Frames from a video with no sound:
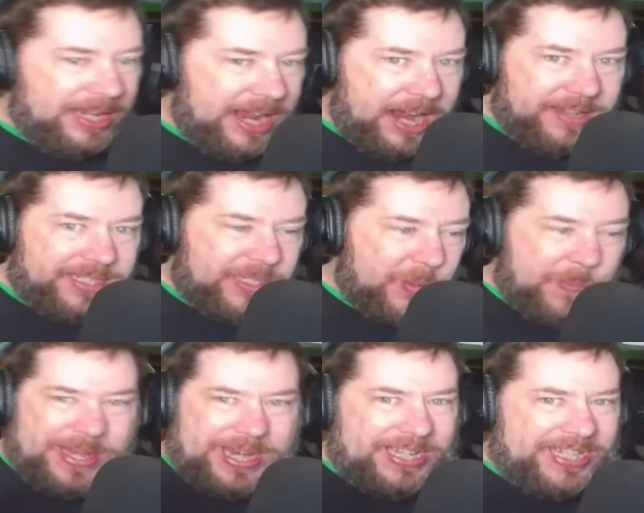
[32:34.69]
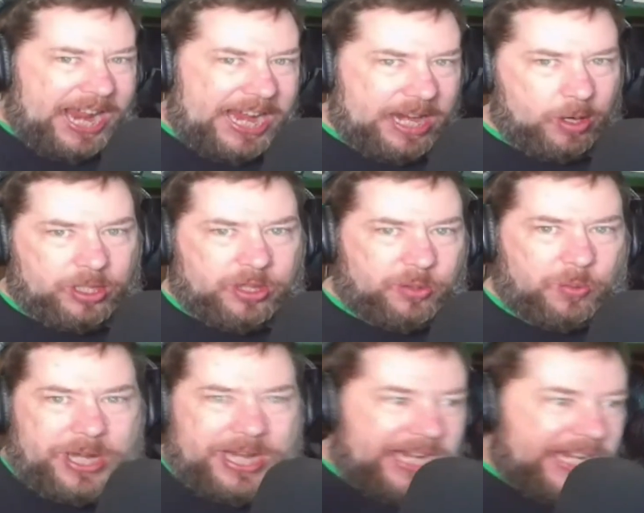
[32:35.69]
uh, spend a day or
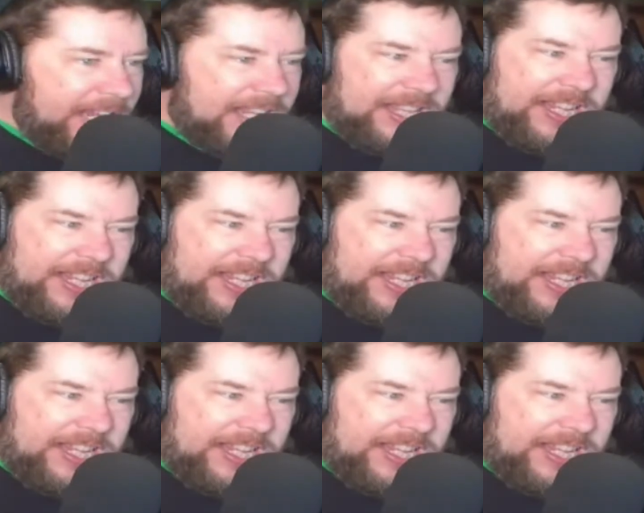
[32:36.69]
three